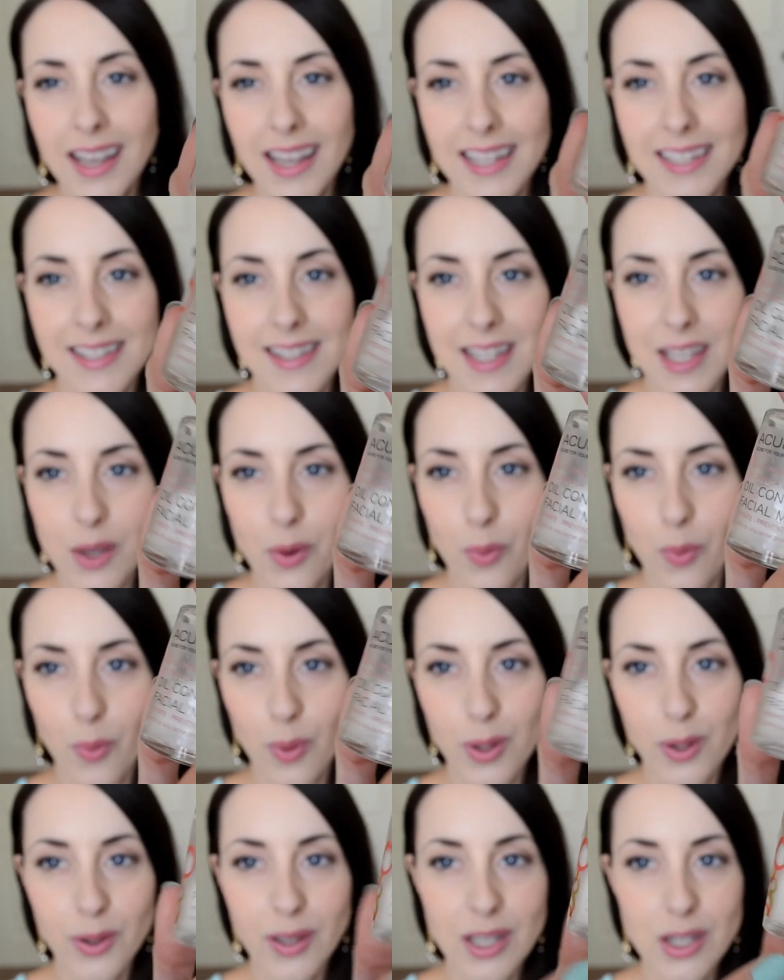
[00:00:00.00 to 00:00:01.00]
It's the
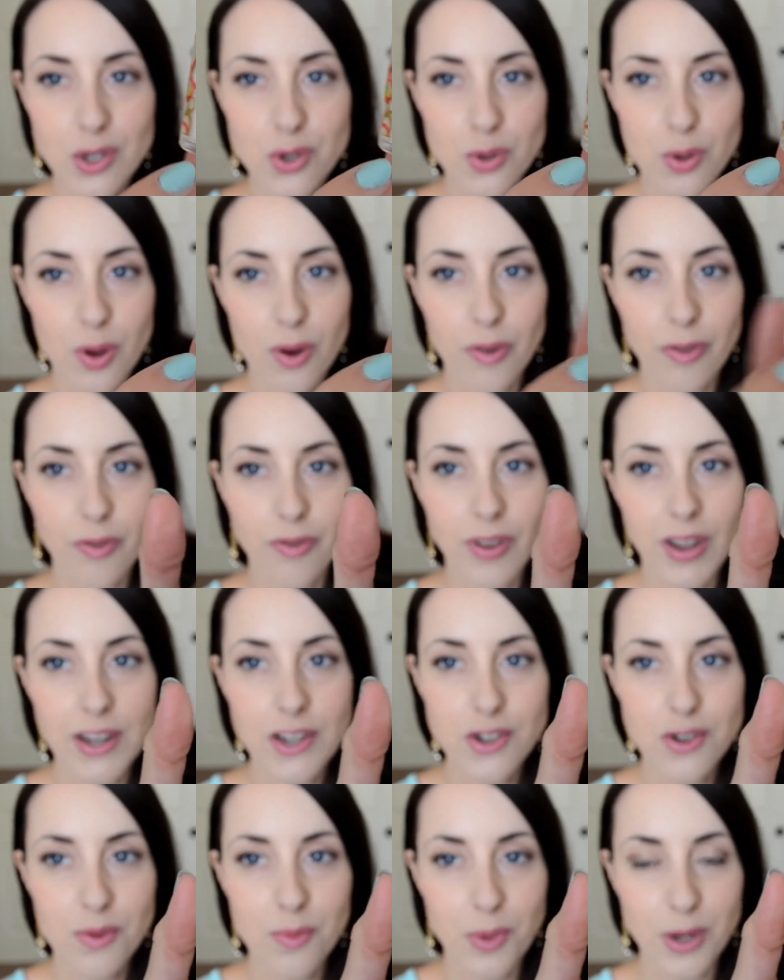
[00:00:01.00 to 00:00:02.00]
Oil Control
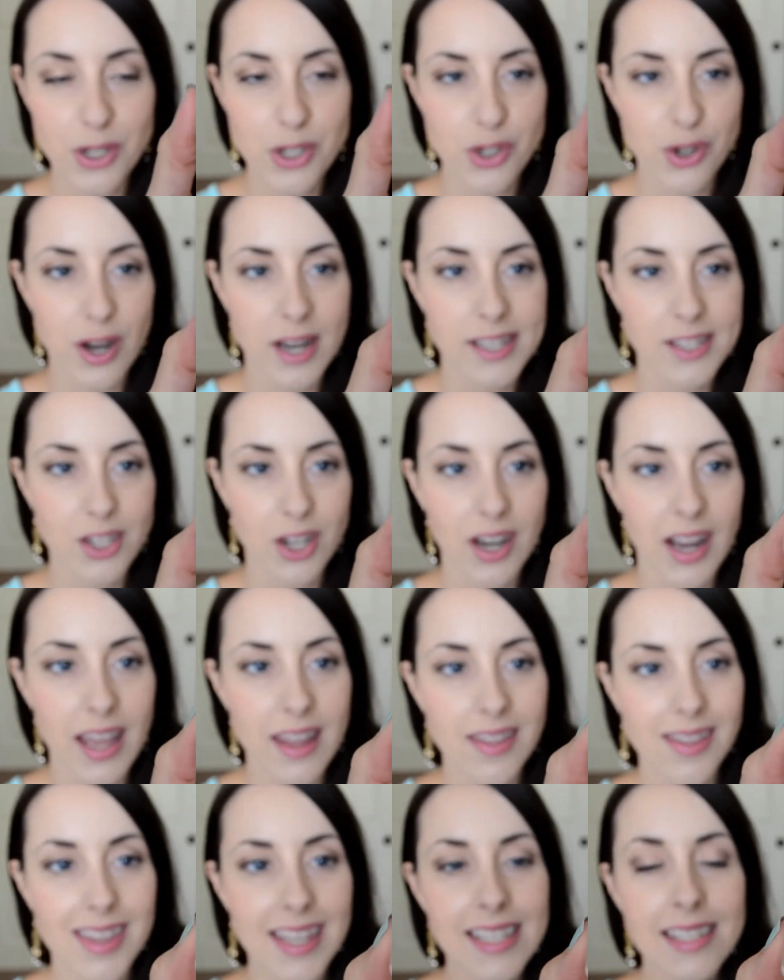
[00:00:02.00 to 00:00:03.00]
Facial Moisturizer,
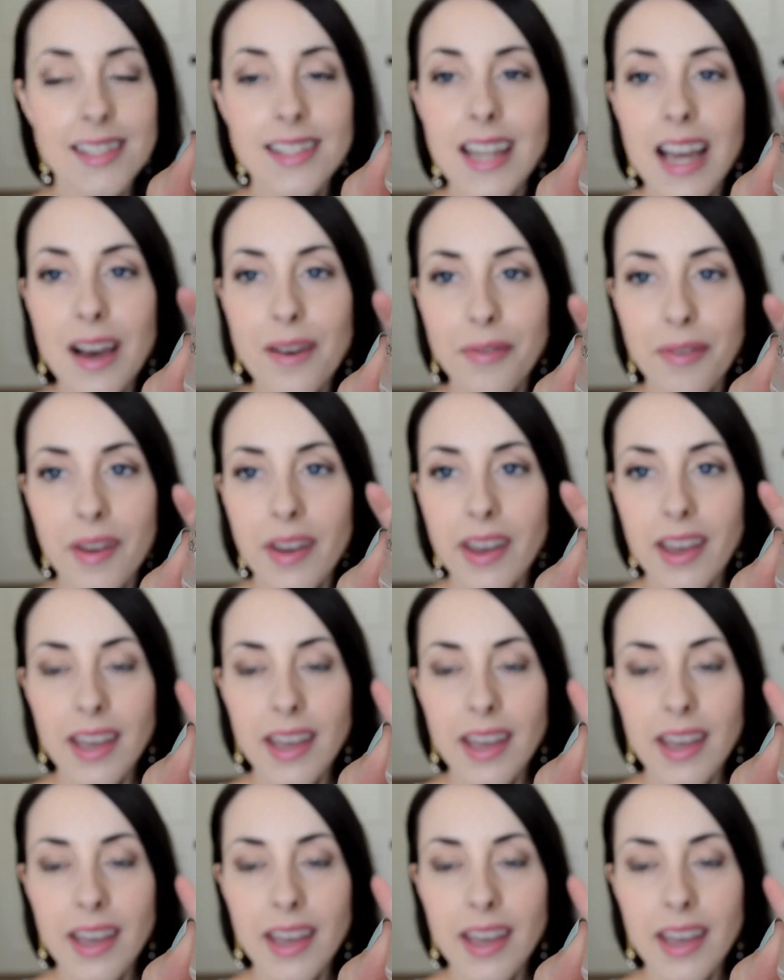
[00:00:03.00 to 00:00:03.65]
and this stuff